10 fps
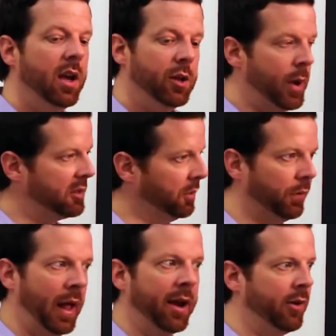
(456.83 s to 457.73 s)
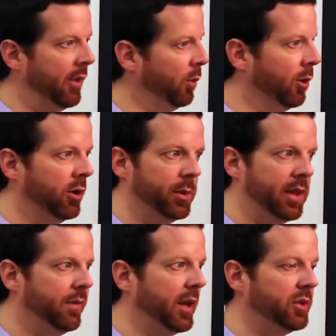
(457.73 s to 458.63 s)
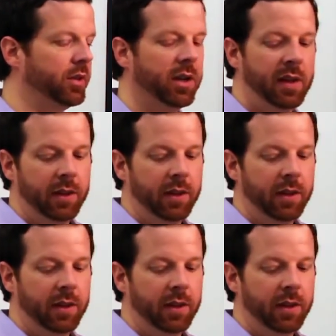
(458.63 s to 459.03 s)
you actually fly around the world with the Avenger.